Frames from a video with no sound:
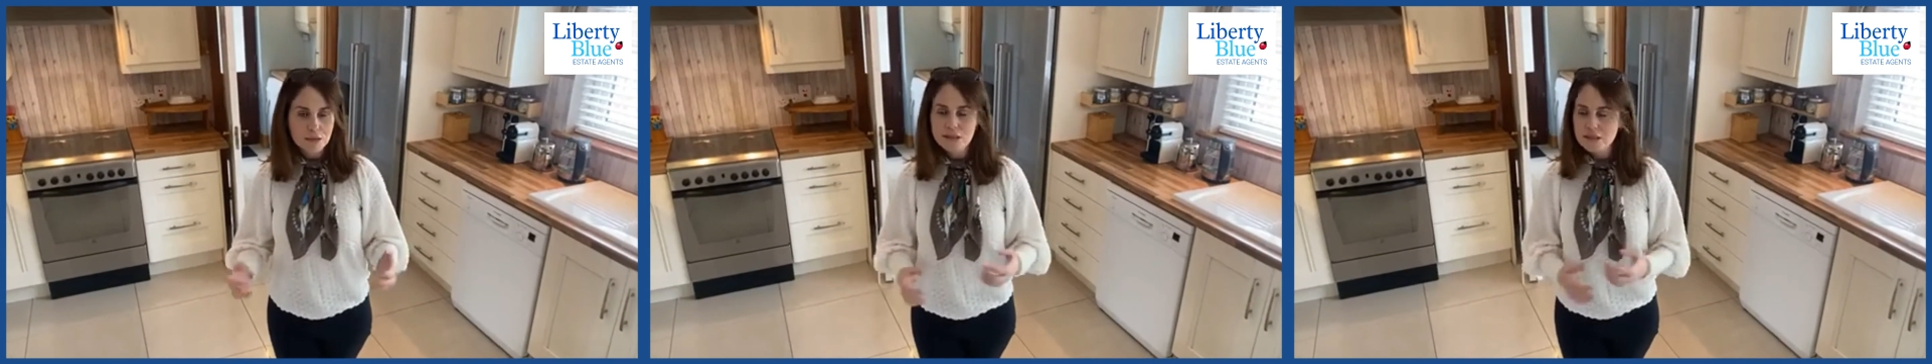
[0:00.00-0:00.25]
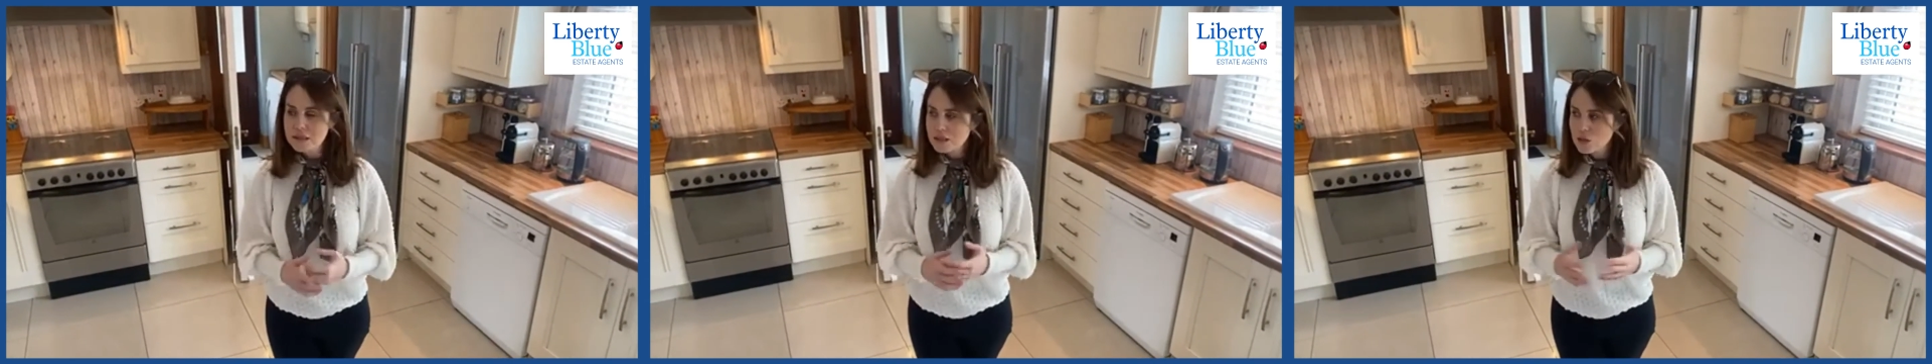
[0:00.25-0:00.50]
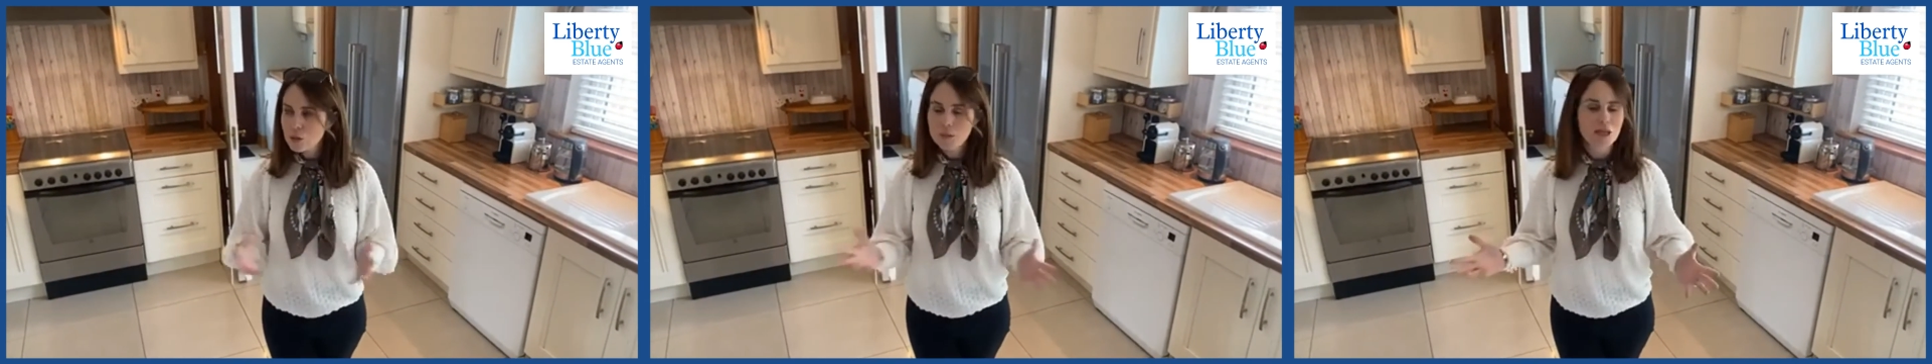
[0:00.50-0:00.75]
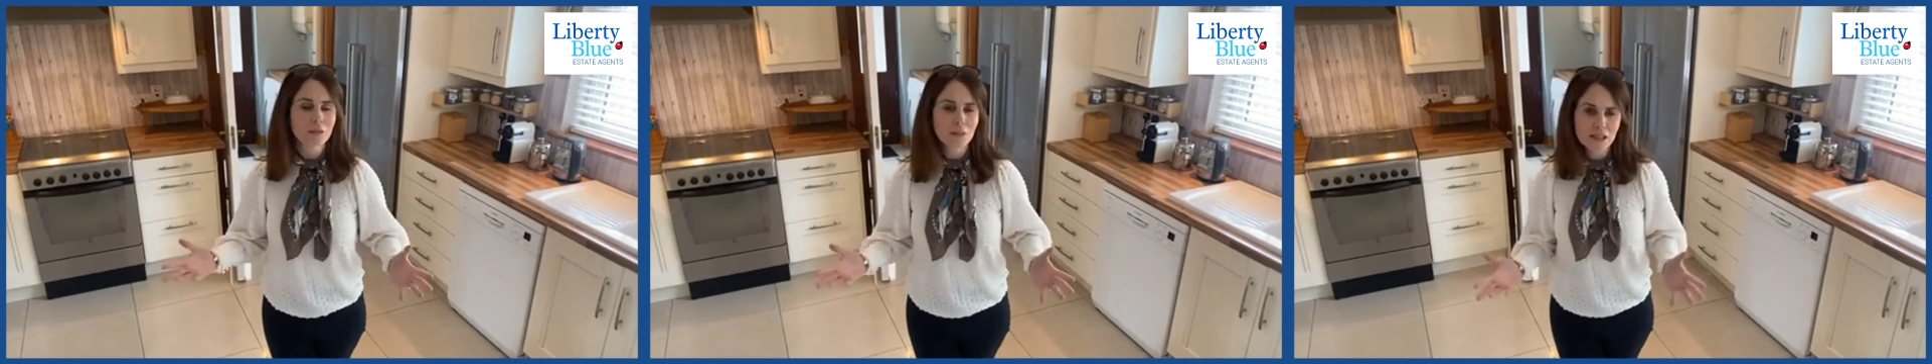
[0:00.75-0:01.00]
There's so
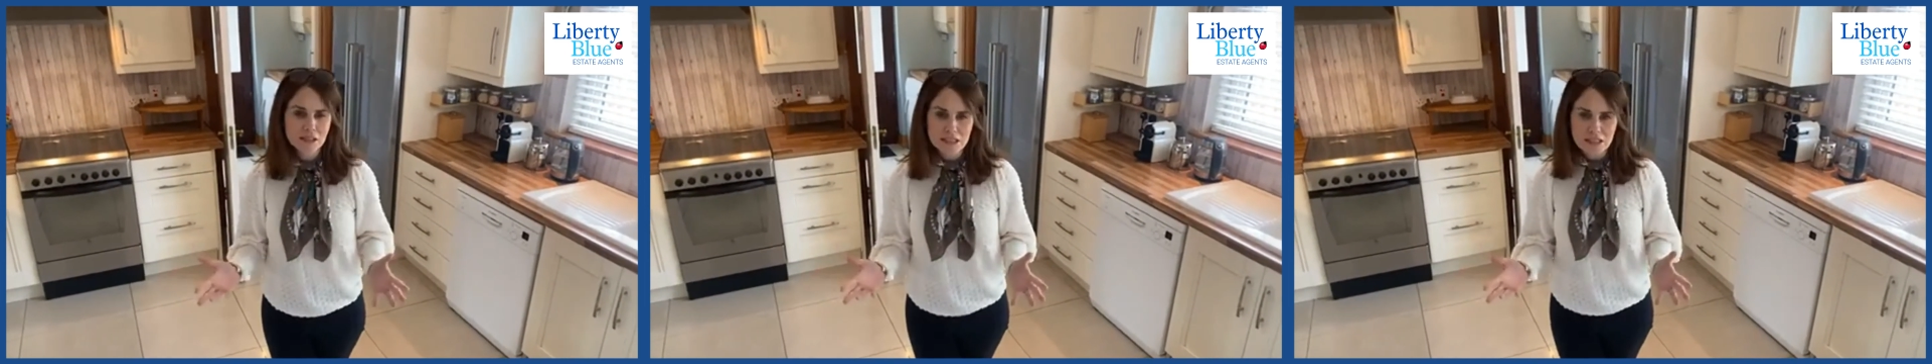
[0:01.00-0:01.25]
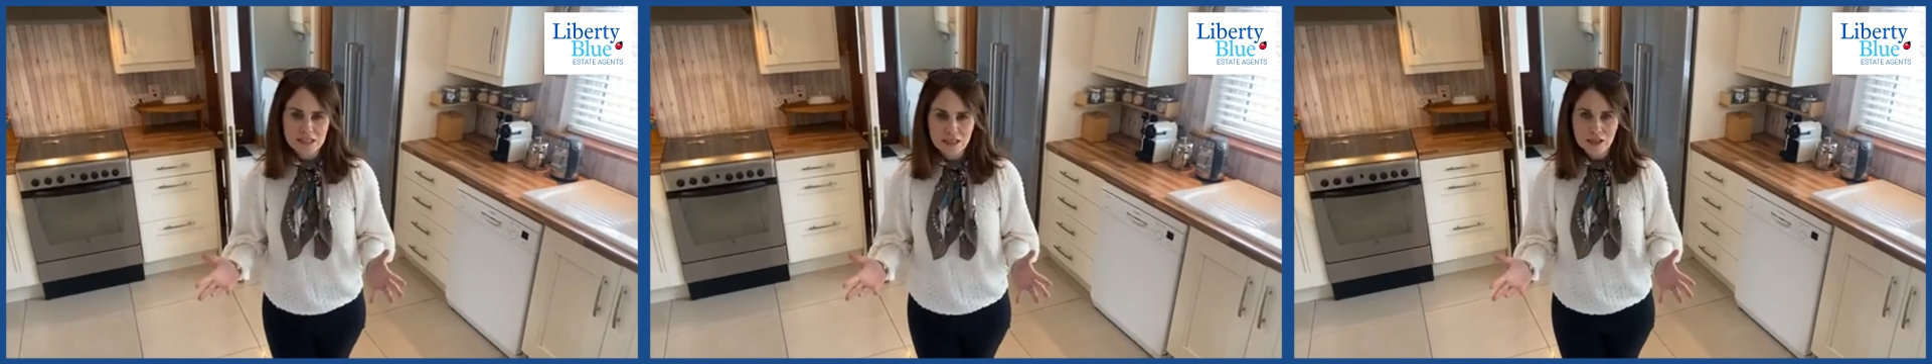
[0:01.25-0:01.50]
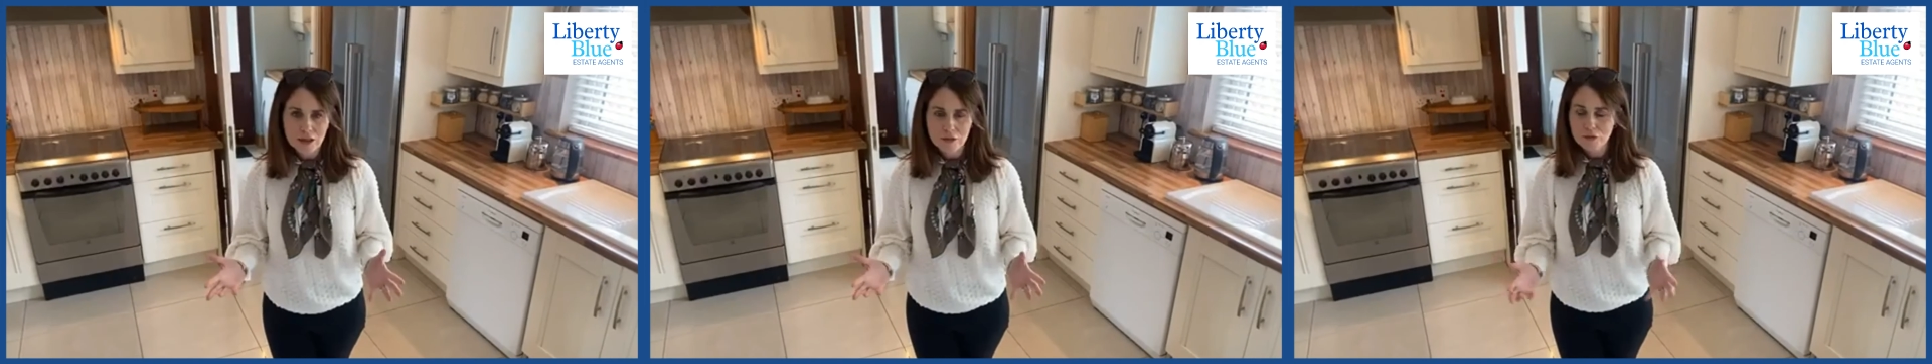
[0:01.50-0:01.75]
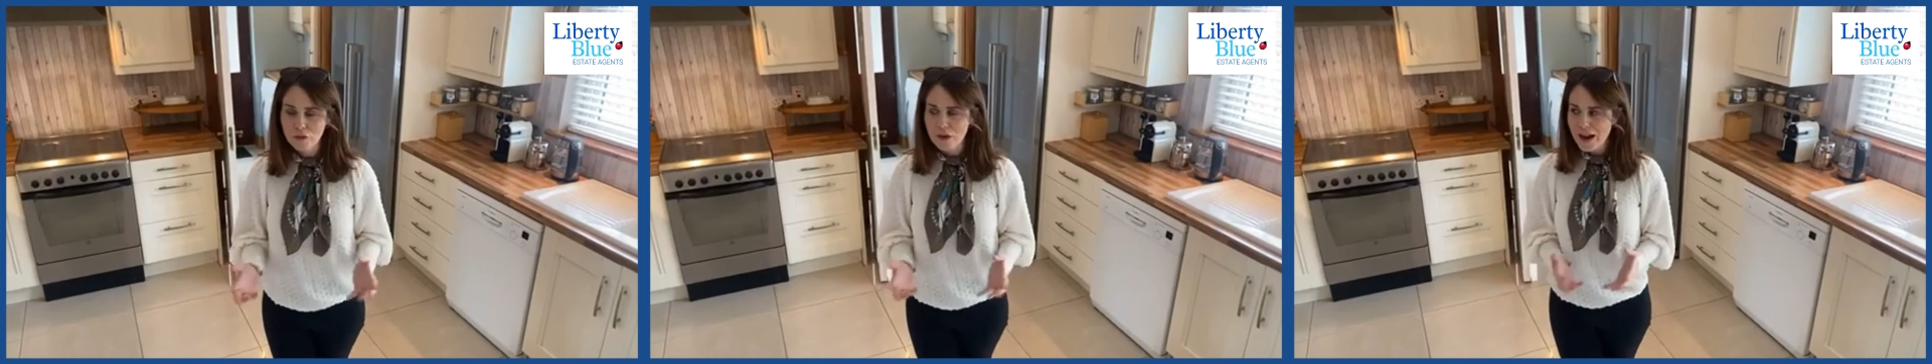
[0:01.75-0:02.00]
many amenities
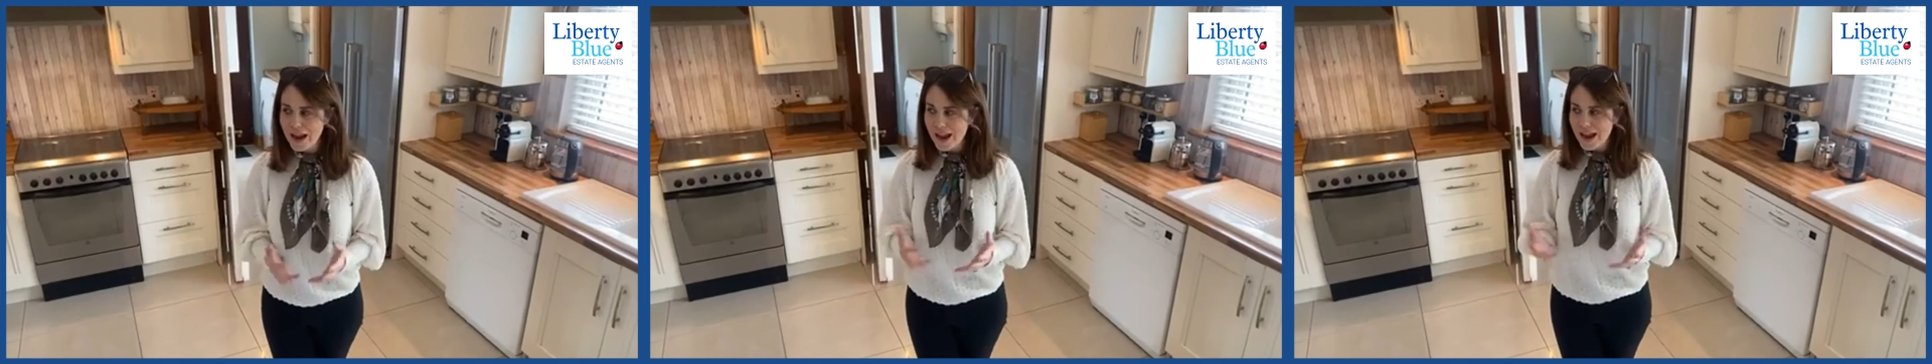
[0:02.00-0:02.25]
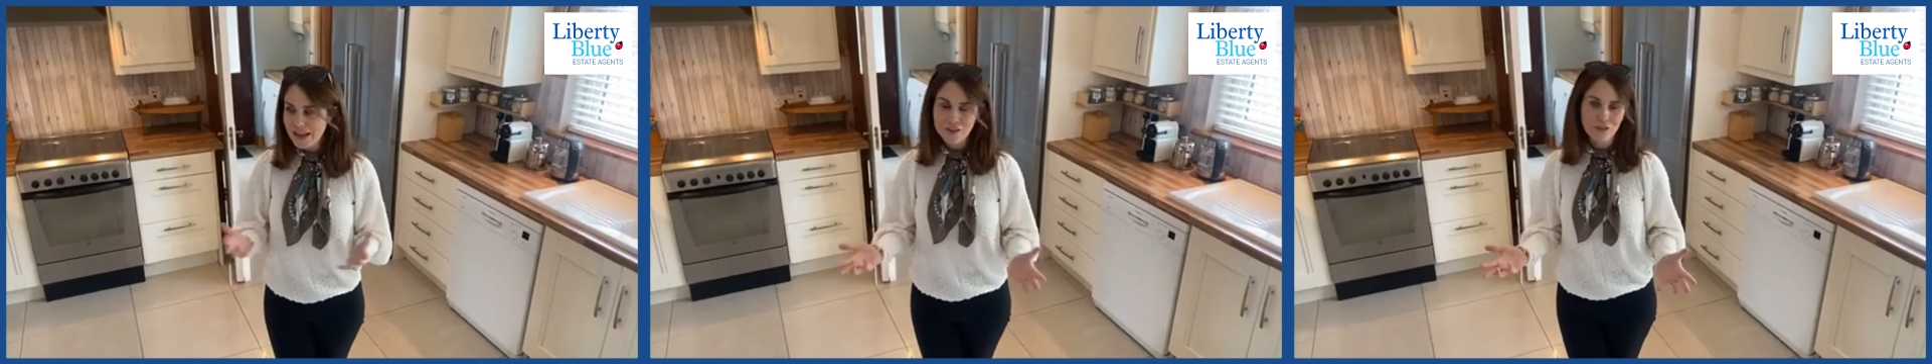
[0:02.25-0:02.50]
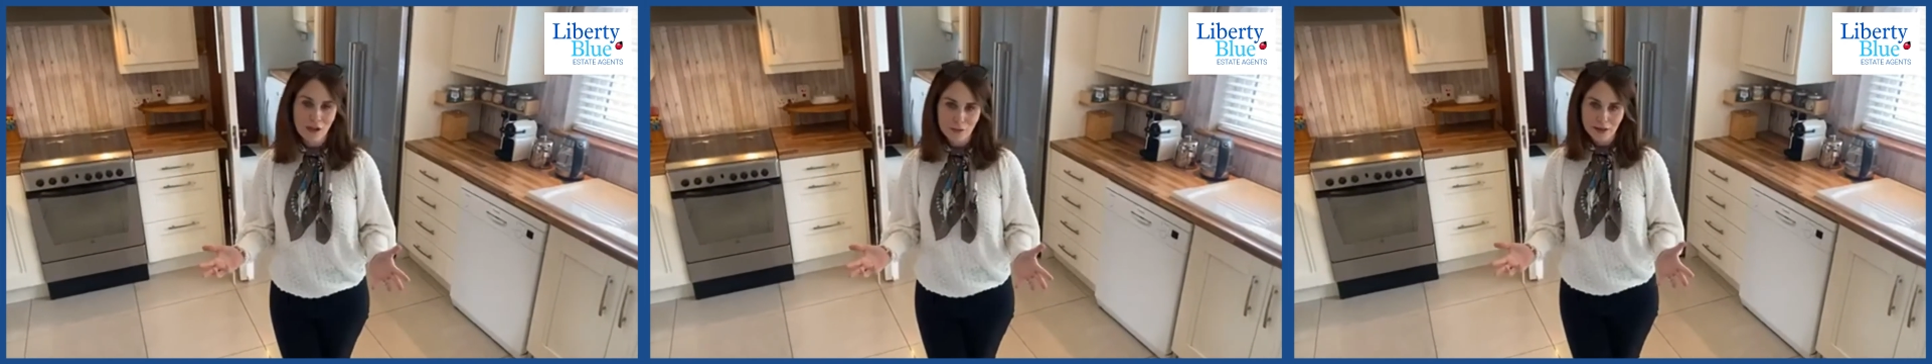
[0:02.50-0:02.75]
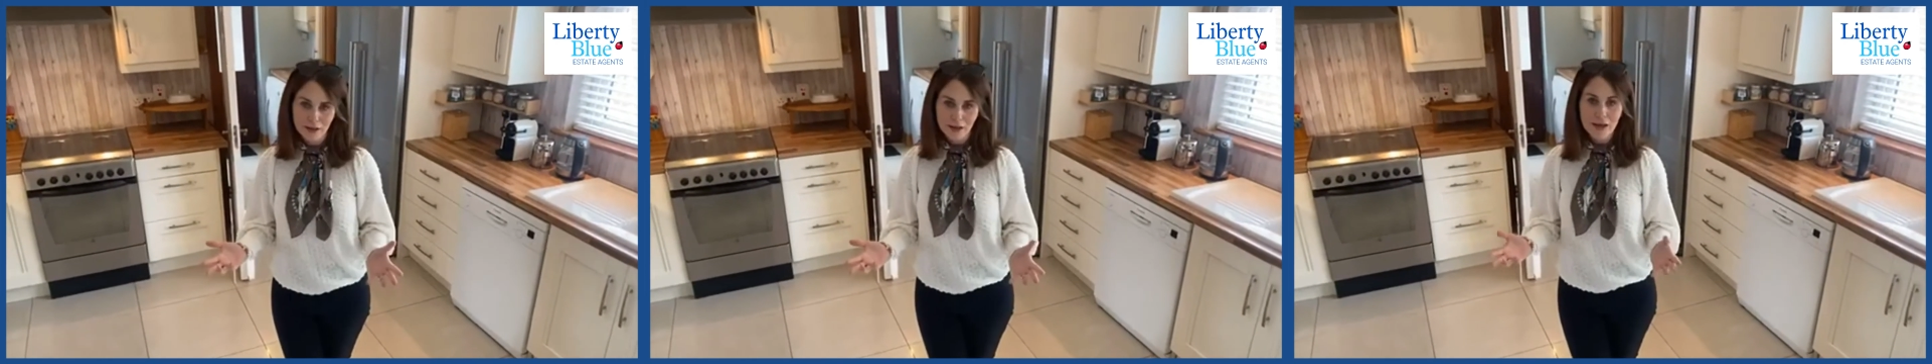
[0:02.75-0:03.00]
here for any
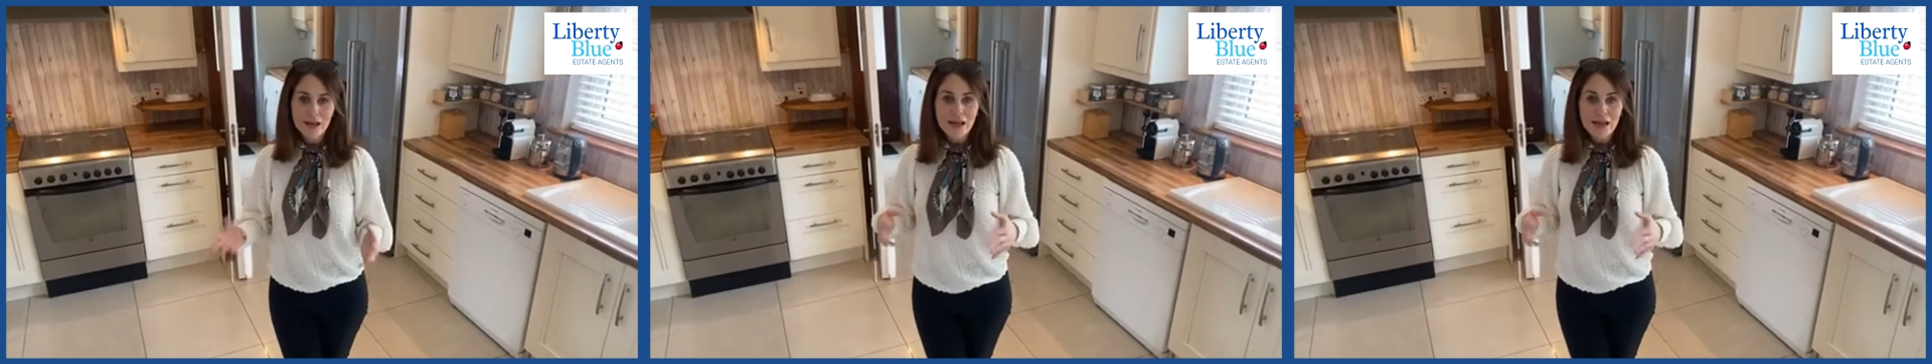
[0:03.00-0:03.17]
family